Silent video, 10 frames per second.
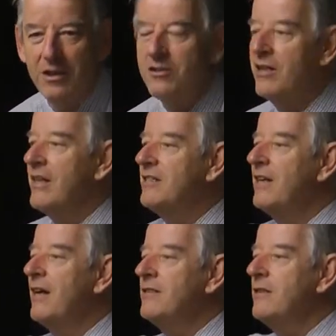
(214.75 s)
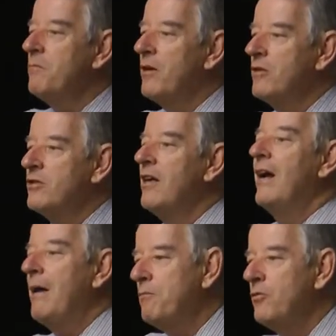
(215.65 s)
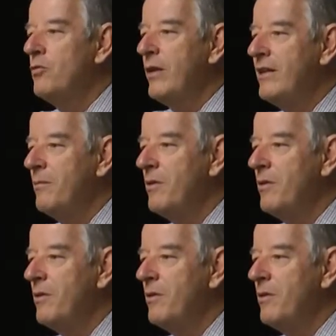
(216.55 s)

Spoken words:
So they say nuts and bolts up to 20